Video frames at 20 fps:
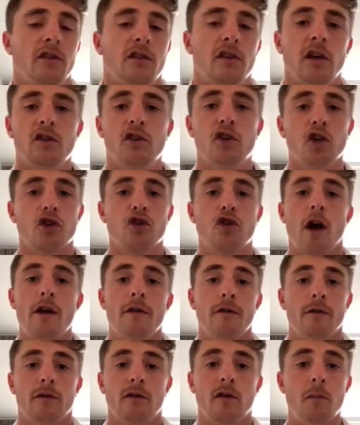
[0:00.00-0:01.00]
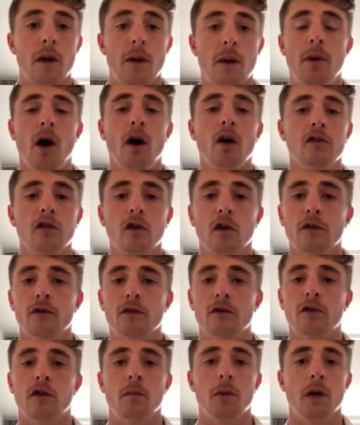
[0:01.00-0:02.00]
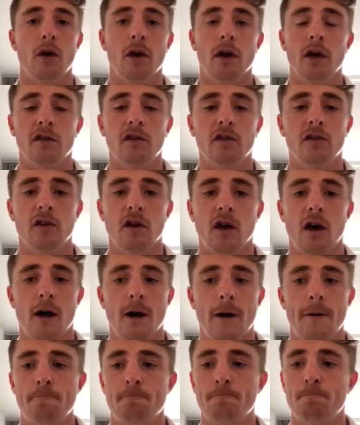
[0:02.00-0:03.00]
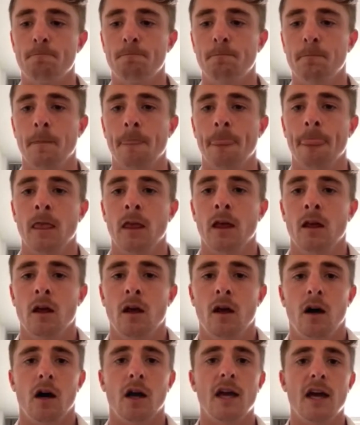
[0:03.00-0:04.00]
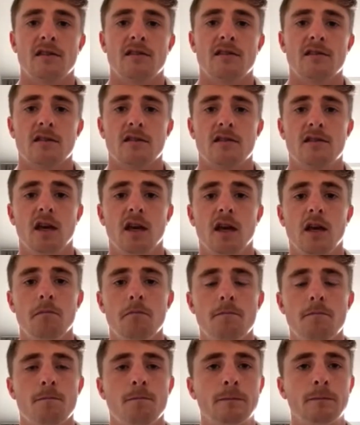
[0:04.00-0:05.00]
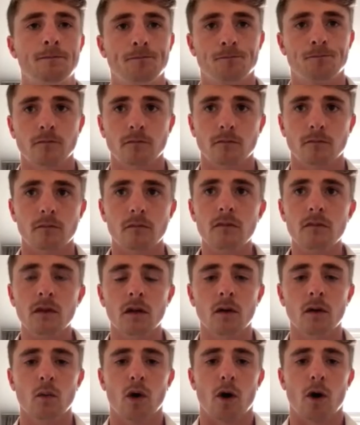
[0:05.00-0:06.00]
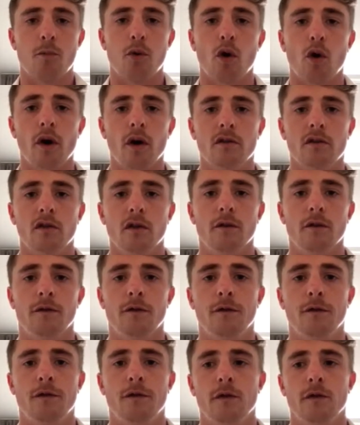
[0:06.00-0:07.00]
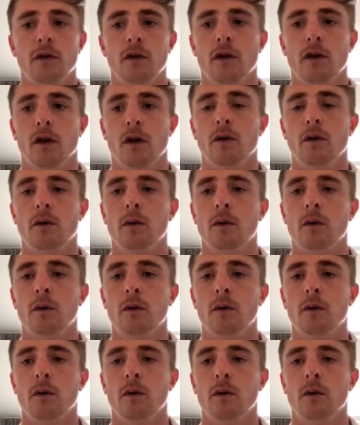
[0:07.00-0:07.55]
just great to be a part of, to be honest. I guess as a team, we're a product of, you know,